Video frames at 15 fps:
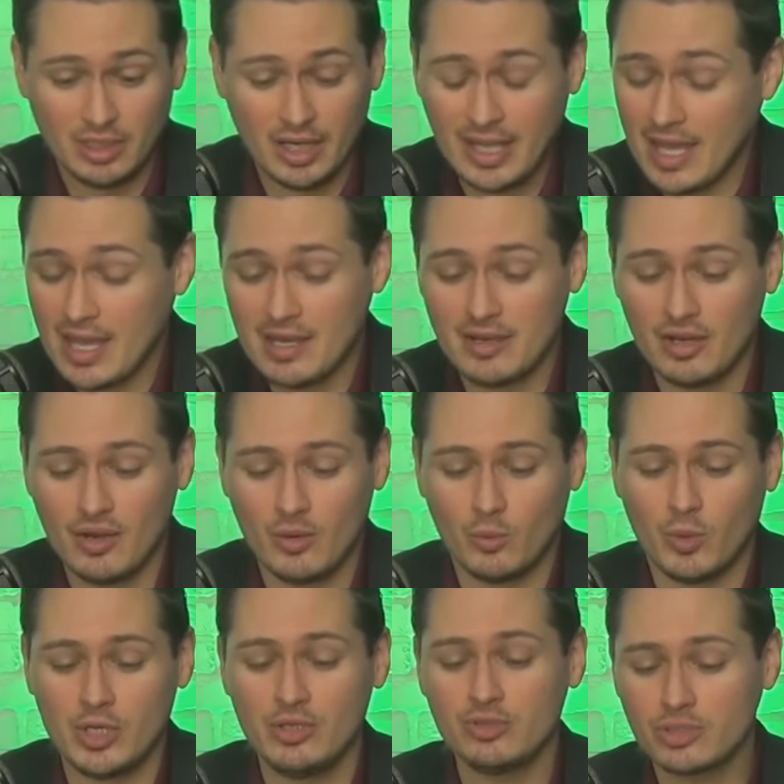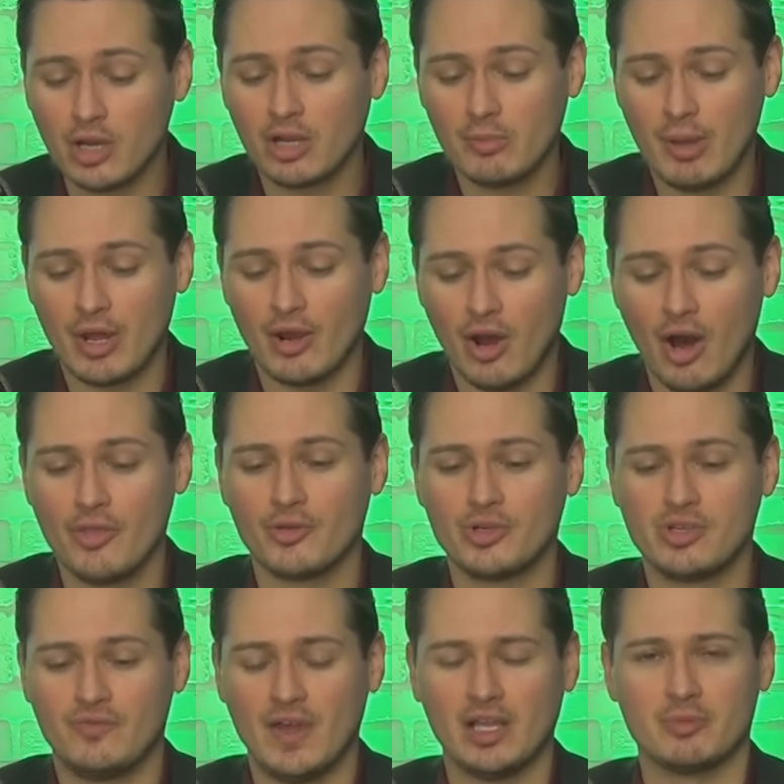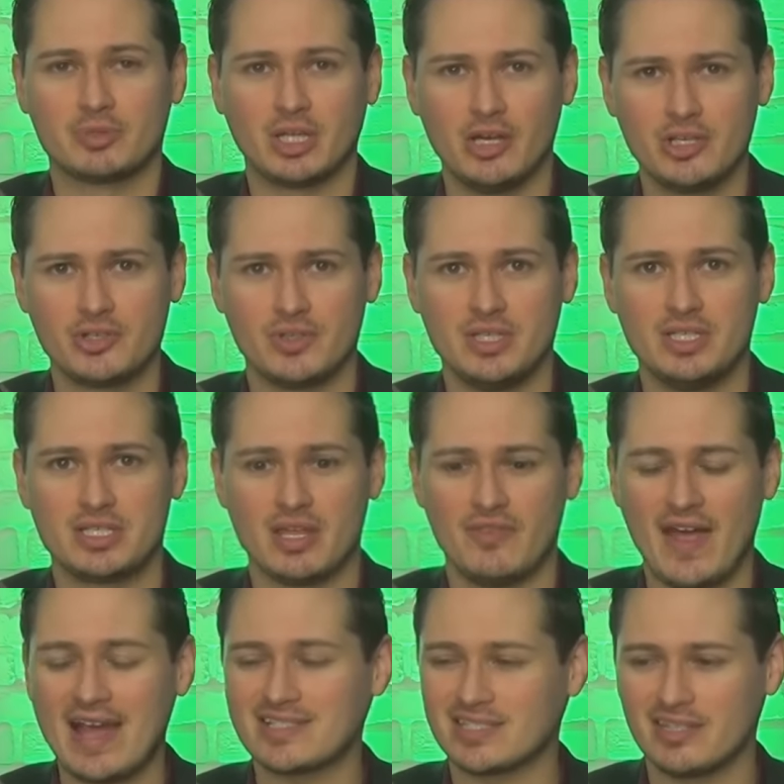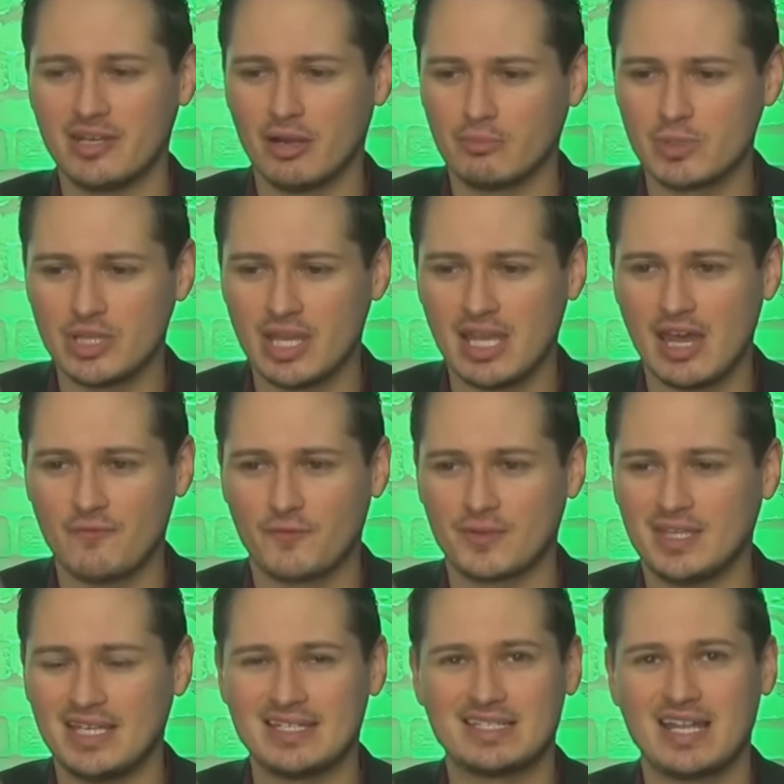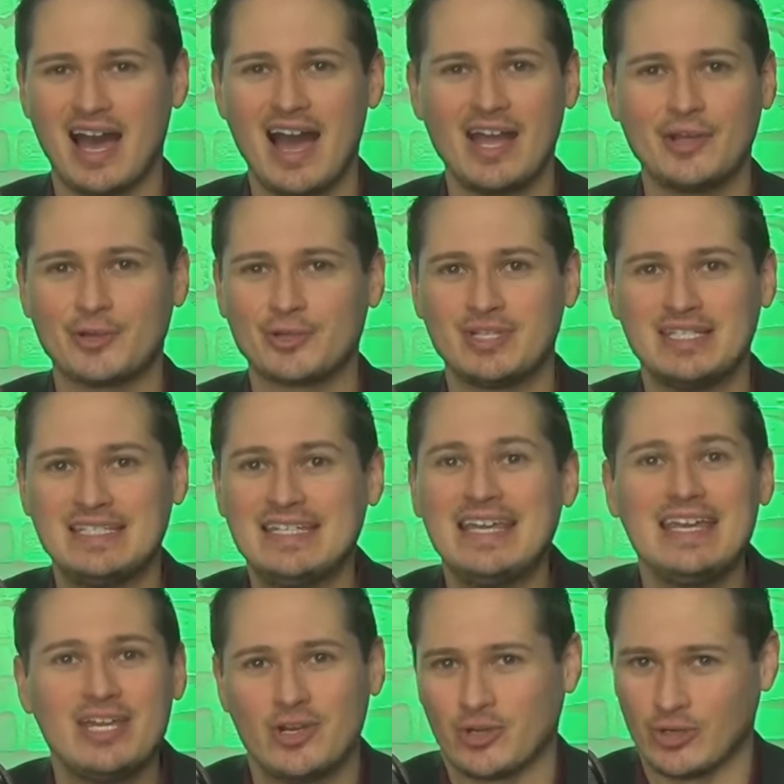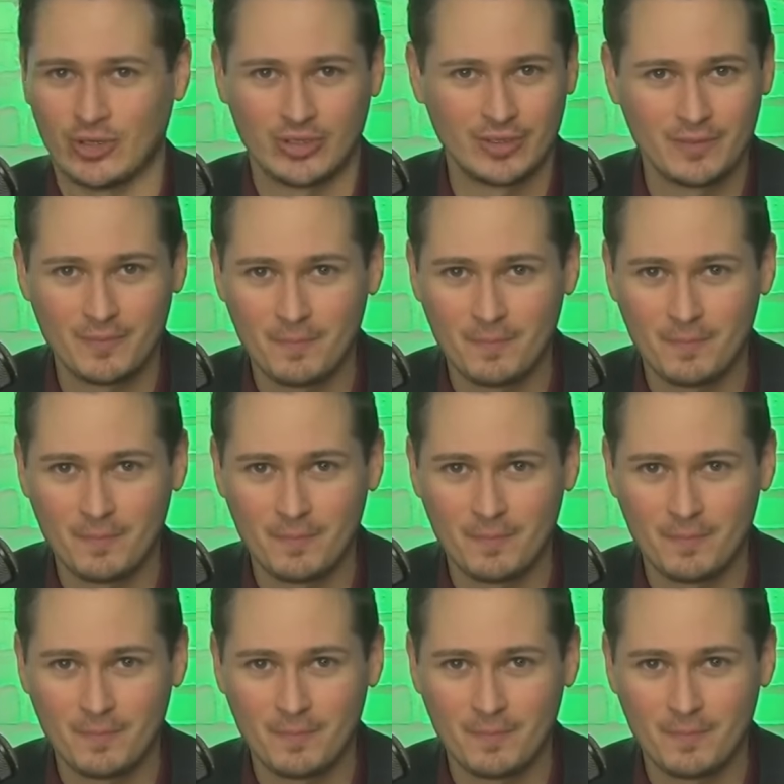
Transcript: Again, when you talk about other developed countries, that's the number they get for the entire year.